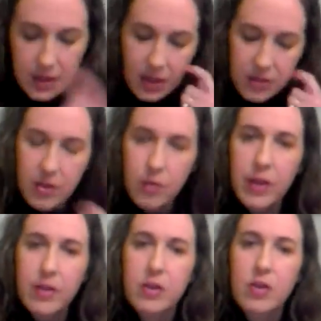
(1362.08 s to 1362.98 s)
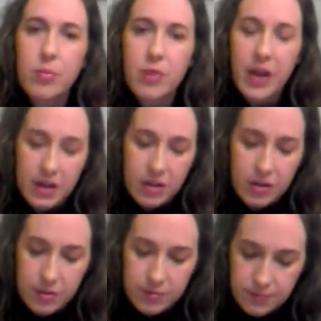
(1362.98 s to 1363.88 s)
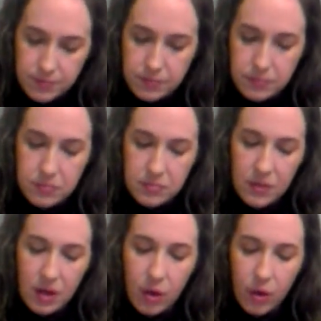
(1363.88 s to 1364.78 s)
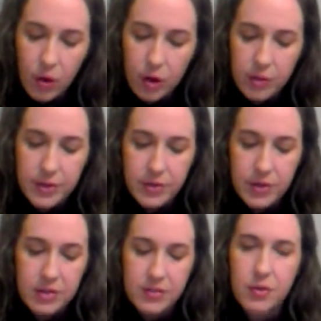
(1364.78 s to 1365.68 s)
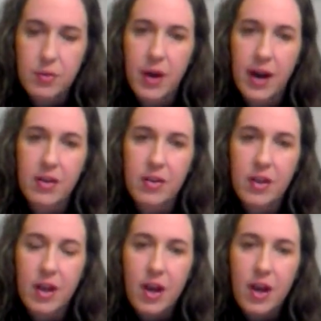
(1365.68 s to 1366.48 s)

So whether you are brand new or you've been doing this for a while,